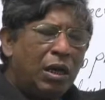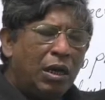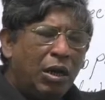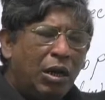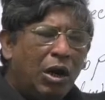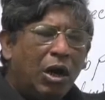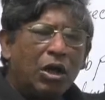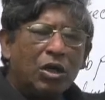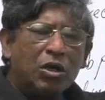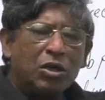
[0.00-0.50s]

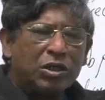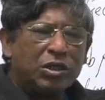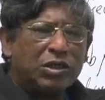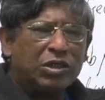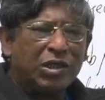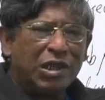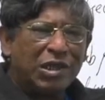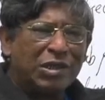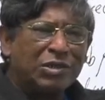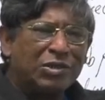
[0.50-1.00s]
always
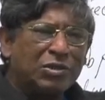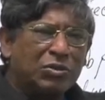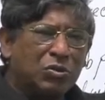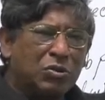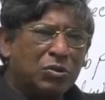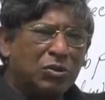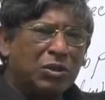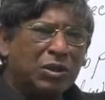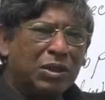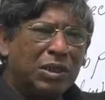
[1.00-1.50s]
takes to
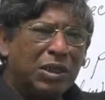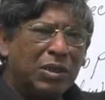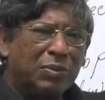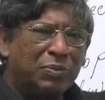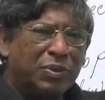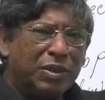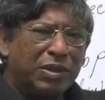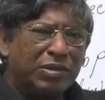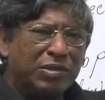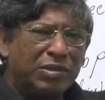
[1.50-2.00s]
keep
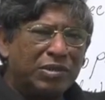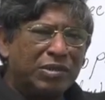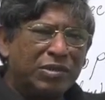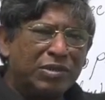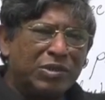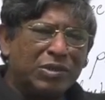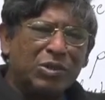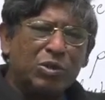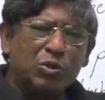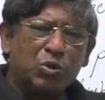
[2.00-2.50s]
its
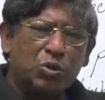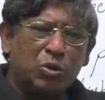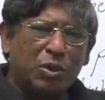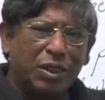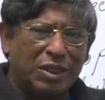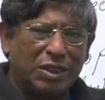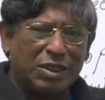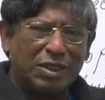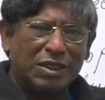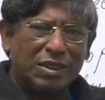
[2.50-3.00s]

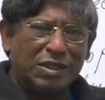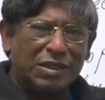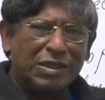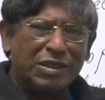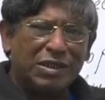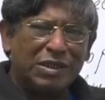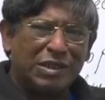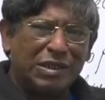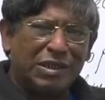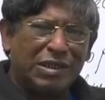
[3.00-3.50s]
students
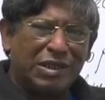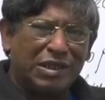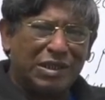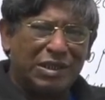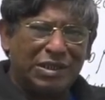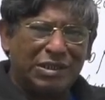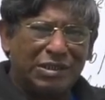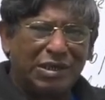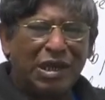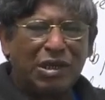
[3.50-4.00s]
in
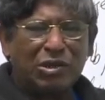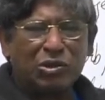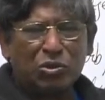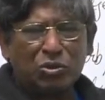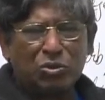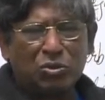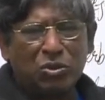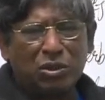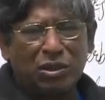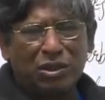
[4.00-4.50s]
touch
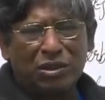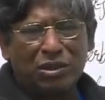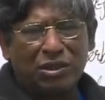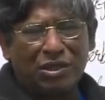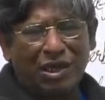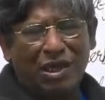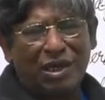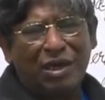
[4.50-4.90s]
with the